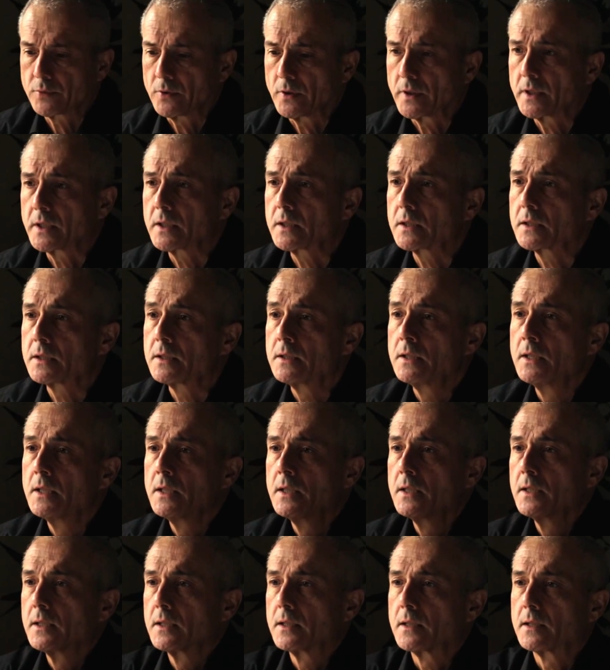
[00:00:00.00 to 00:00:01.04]
point
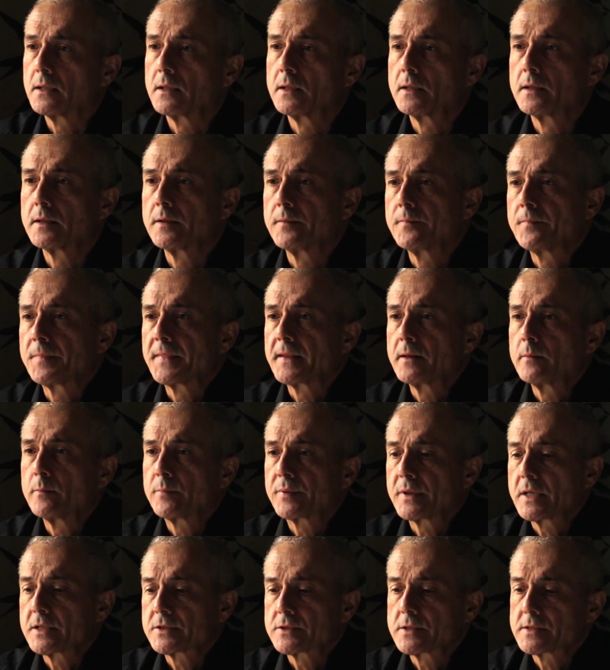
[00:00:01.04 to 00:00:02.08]

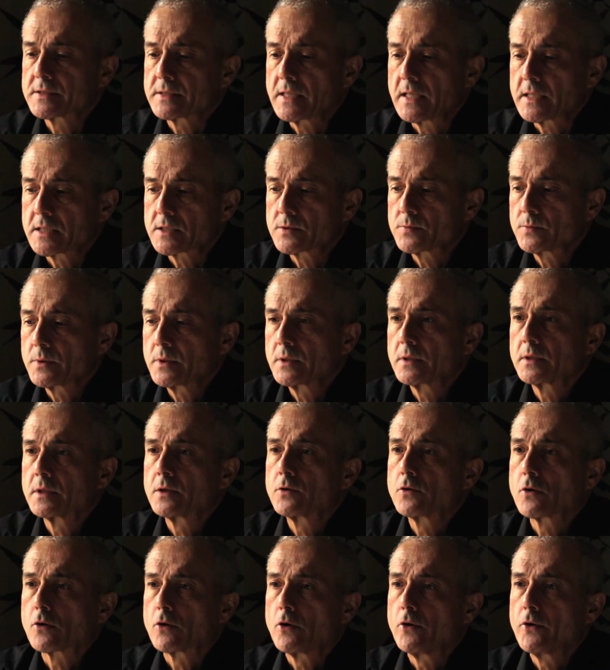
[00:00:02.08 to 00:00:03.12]
impresses us with the
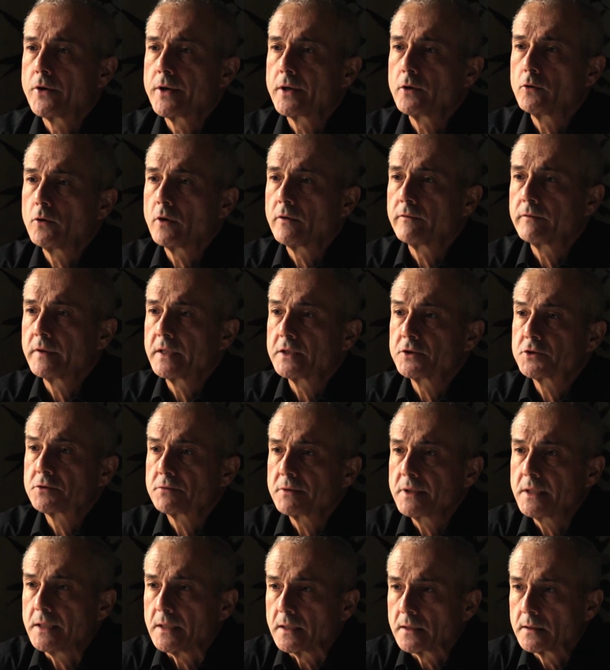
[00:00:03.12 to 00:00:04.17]
drawing of a
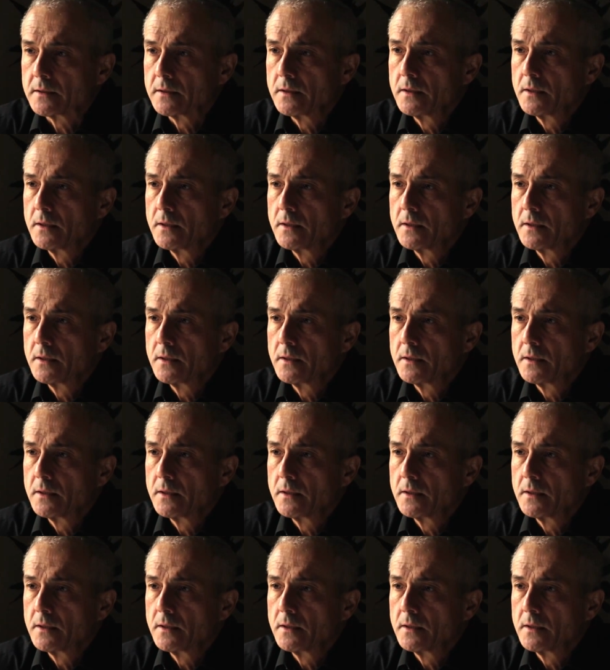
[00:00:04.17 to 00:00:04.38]
tree.